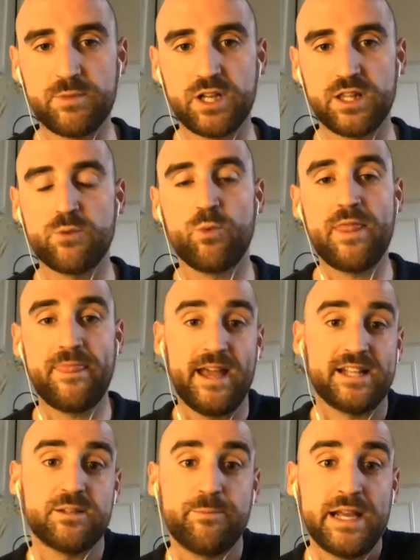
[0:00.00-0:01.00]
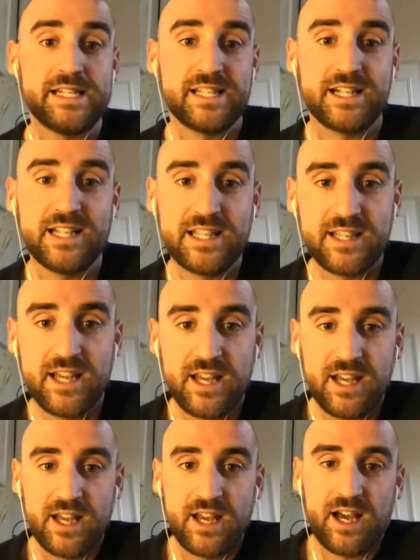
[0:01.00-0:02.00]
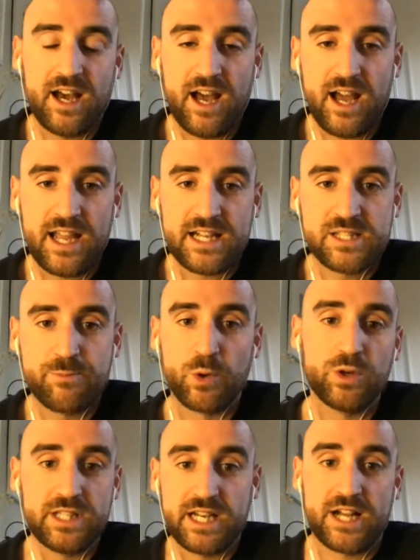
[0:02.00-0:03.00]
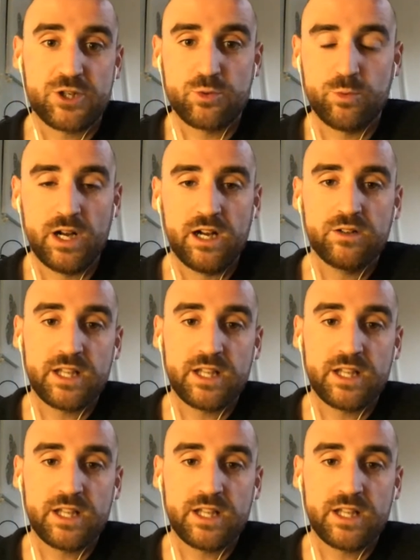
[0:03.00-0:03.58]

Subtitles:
They went there to basically exploit the natural world.